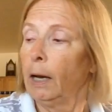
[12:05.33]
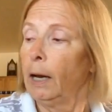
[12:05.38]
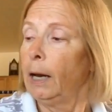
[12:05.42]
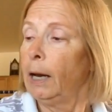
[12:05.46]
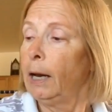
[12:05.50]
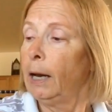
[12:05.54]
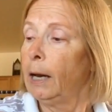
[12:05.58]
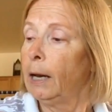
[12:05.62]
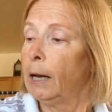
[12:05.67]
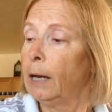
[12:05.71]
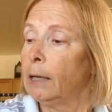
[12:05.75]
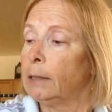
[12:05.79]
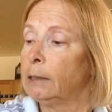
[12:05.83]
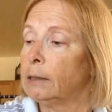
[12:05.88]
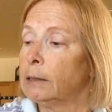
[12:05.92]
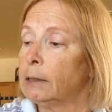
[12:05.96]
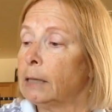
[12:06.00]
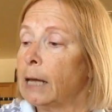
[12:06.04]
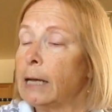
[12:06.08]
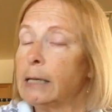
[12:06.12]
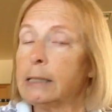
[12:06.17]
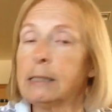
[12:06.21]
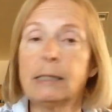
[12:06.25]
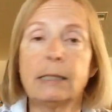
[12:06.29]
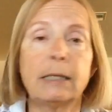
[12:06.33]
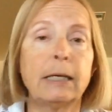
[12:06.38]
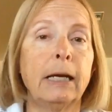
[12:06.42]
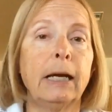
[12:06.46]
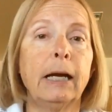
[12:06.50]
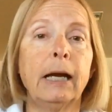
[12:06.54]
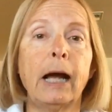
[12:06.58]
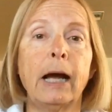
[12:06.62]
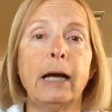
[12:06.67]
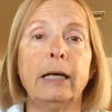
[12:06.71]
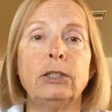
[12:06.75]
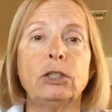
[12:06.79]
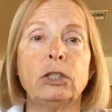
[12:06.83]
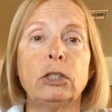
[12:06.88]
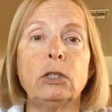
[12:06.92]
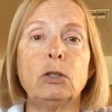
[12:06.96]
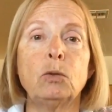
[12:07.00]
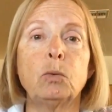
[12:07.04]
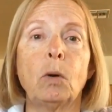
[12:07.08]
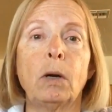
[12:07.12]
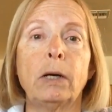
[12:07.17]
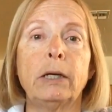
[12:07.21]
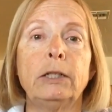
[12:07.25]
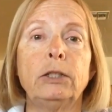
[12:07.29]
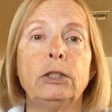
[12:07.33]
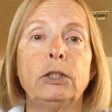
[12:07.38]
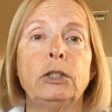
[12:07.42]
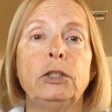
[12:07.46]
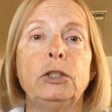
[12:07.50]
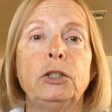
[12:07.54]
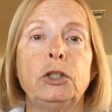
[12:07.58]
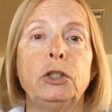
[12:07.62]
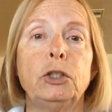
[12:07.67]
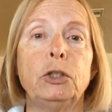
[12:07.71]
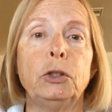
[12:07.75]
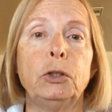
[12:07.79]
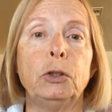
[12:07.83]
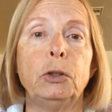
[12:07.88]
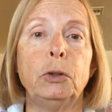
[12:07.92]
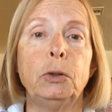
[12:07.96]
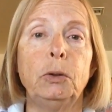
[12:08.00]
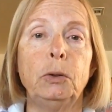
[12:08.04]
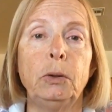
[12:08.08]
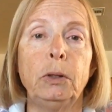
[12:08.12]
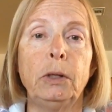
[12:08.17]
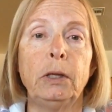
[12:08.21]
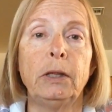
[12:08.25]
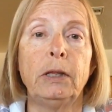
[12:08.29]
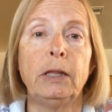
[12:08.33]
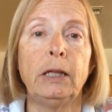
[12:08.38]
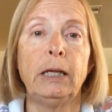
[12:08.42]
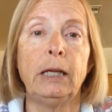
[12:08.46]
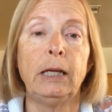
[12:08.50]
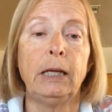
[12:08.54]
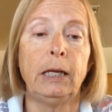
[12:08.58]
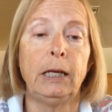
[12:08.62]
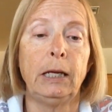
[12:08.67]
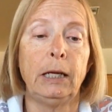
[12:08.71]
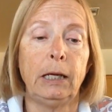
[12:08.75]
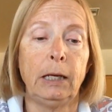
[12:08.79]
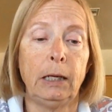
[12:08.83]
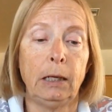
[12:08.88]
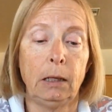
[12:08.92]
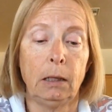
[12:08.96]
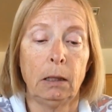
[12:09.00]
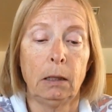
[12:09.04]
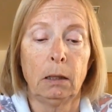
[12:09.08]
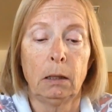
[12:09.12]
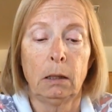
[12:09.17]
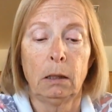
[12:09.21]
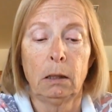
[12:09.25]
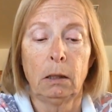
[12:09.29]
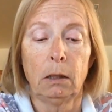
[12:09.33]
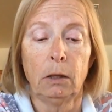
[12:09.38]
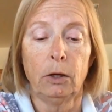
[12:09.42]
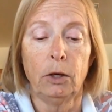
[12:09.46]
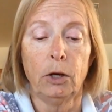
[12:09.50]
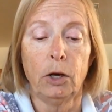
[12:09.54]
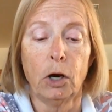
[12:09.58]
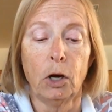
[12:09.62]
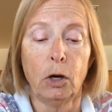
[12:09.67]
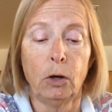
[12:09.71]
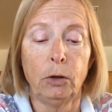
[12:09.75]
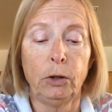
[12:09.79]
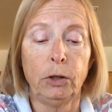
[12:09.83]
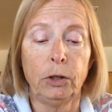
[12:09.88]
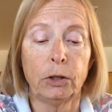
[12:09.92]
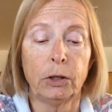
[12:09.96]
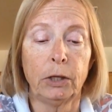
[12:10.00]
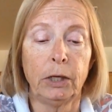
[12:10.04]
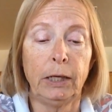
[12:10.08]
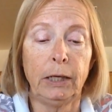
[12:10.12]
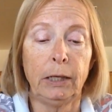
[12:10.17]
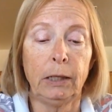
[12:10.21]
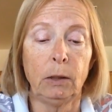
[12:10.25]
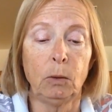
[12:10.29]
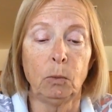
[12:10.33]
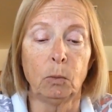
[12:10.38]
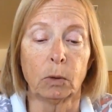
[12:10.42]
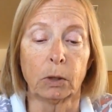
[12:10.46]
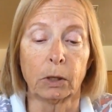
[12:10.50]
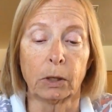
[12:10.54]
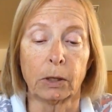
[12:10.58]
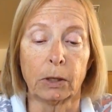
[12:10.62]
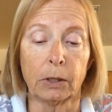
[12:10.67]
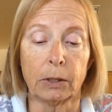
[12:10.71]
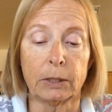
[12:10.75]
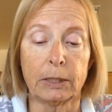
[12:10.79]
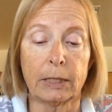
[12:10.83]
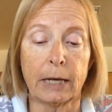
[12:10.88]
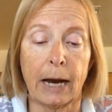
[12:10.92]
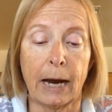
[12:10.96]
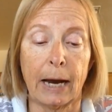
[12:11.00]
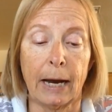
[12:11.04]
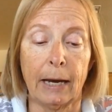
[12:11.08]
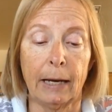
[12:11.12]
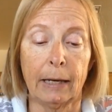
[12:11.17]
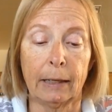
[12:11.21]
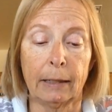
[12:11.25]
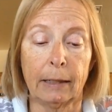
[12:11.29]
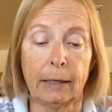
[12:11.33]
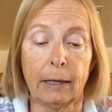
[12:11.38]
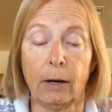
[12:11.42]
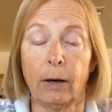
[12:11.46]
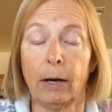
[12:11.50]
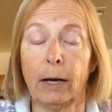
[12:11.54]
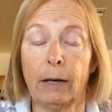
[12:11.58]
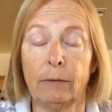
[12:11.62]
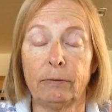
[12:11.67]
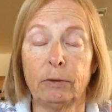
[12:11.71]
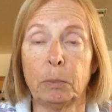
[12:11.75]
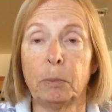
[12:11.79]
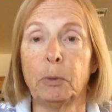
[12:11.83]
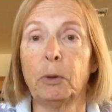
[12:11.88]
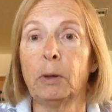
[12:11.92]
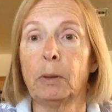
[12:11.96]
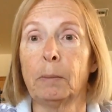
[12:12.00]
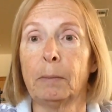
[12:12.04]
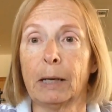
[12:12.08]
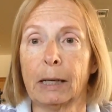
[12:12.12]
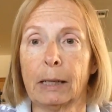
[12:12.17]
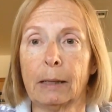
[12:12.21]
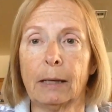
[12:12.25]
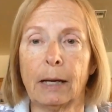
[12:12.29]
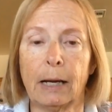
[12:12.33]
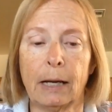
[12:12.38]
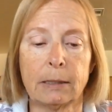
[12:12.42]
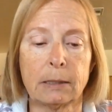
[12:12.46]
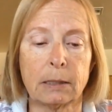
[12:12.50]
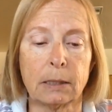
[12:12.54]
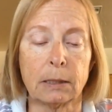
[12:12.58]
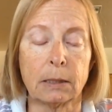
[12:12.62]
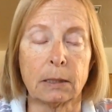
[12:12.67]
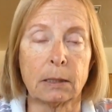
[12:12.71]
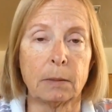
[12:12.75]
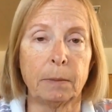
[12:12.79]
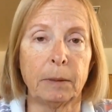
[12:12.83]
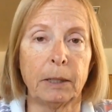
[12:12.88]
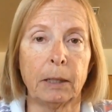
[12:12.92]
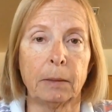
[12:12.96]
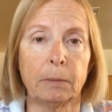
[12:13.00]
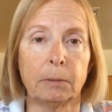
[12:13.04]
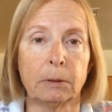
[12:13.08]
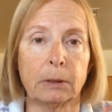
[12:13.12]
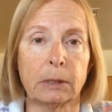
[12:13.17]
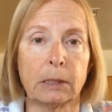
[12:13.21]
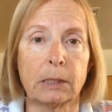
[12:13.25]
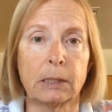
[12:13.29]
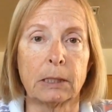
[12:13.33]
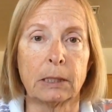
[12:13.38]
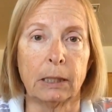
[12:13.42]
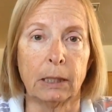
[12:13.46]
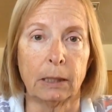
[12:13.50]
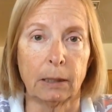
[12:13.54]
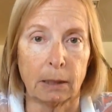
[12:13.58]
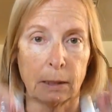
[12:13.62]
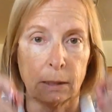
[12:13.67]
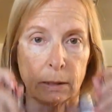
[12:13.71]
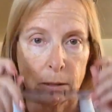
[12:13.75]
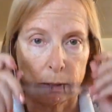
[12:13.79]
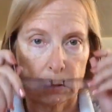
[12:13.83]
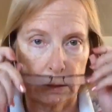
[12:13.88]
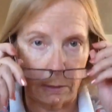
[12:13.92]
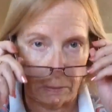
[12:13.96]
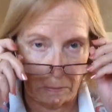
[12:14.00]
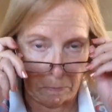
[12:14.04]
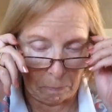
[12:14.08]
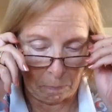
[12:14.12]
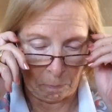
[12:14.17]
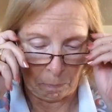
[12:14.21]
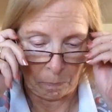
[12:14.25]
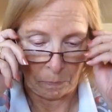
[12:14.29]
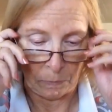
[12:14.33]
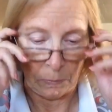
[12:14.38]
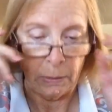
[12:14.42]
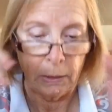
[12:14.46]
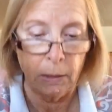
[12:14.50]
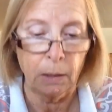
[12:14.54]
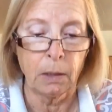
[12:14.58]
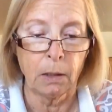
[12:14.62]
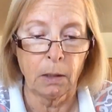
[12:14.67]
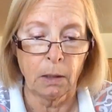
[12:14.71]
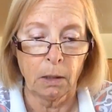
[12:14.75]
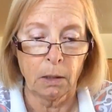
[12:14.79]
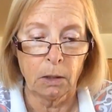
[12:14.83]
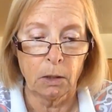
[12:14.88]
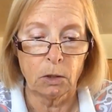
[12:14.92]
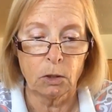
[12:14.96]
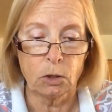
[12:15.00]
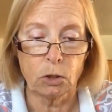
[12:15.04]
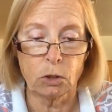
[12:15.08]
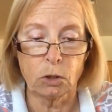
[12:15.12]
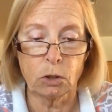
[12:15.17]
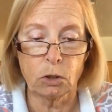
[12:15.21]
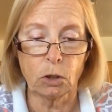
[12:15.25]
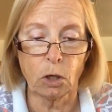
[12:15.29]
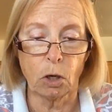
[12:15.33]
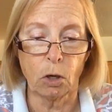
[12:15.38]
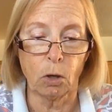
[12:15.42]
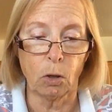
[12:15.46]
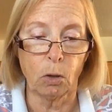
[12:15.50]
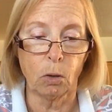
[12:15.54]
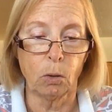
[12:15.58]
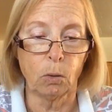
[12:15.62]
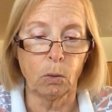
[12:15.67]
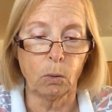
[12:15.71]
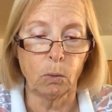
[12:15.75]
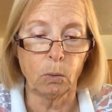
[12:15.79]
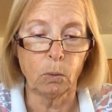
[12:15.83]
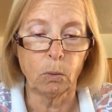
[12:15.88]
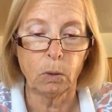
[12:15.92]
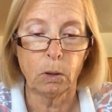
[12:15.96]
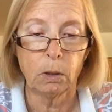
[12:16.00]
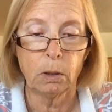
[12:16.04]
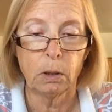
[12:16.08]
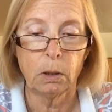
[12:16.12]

And the last thing, I just wanted to do the Know Your Needleworker tag. Now I have to put on my glasses to be able to see this. So